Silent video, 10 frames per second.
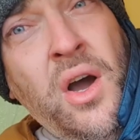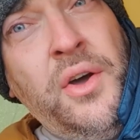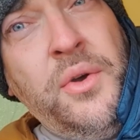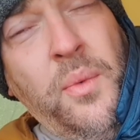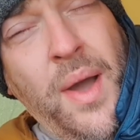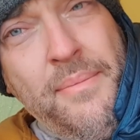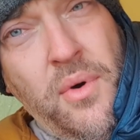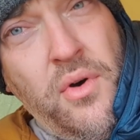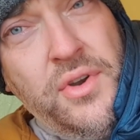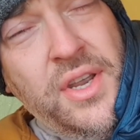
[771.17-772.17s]
on a wet
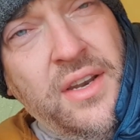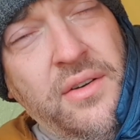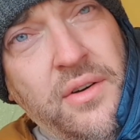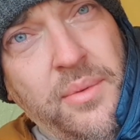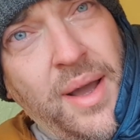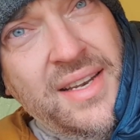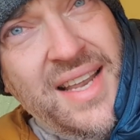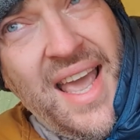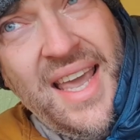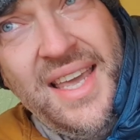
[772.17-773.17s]
morning or a wet
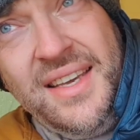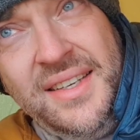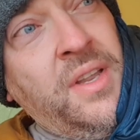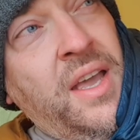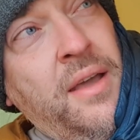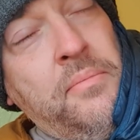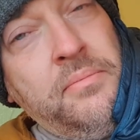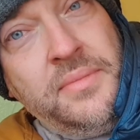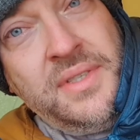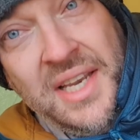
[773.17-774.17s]
day,
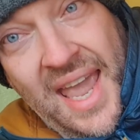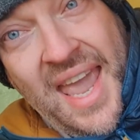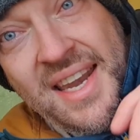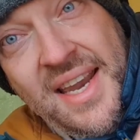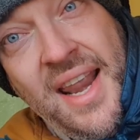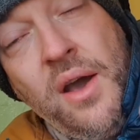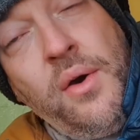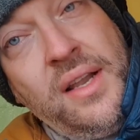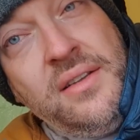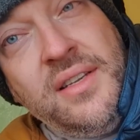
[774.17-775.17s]
to get in and
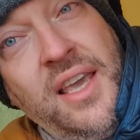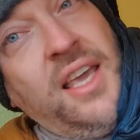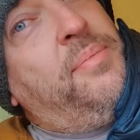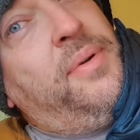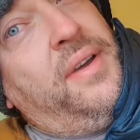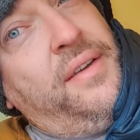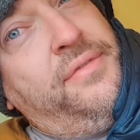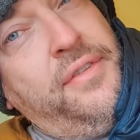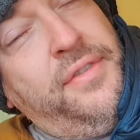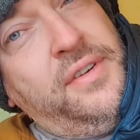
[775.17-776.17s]
out and to keep
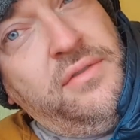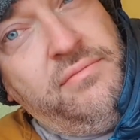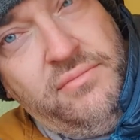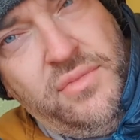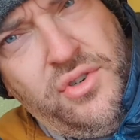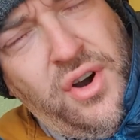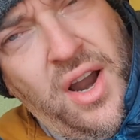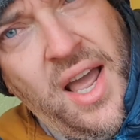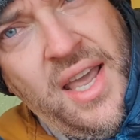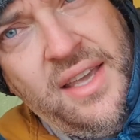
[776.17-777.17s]
everything
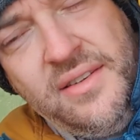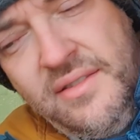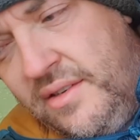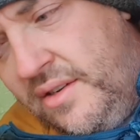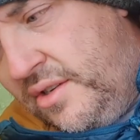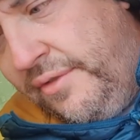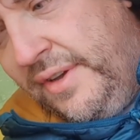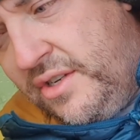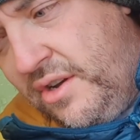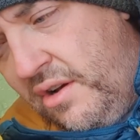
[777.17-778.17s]
dry and stuff.
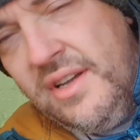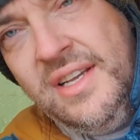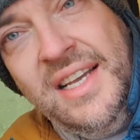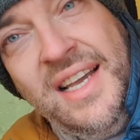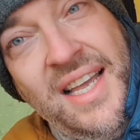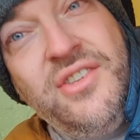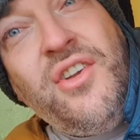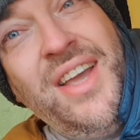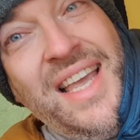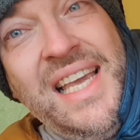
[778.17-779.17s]
It's not
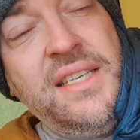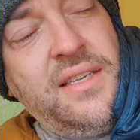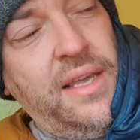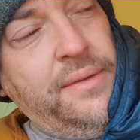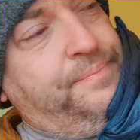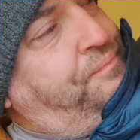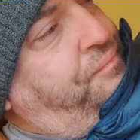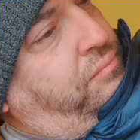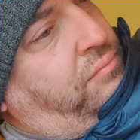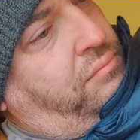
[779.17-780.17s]
easy
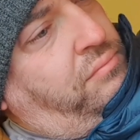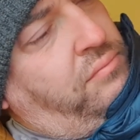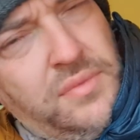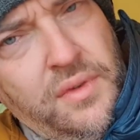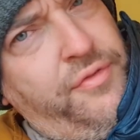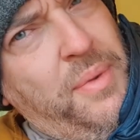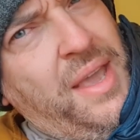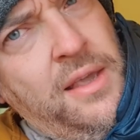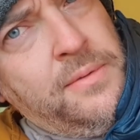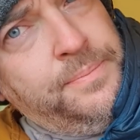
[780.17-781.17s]
for
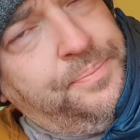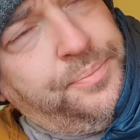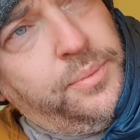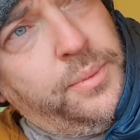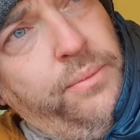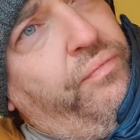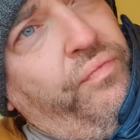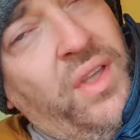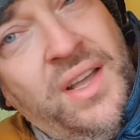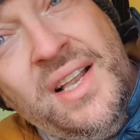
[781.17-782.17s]
me.
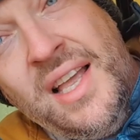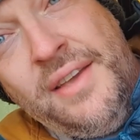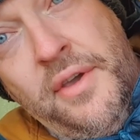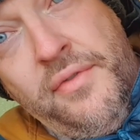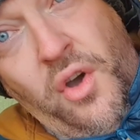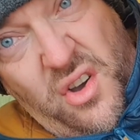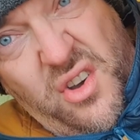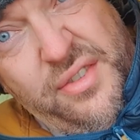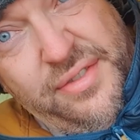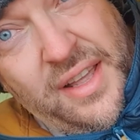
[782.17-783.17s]
If you've got
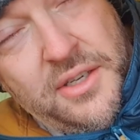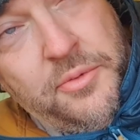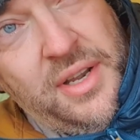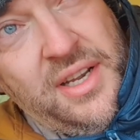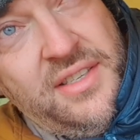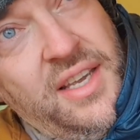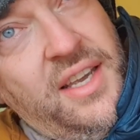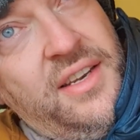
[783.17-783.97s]
good flexibility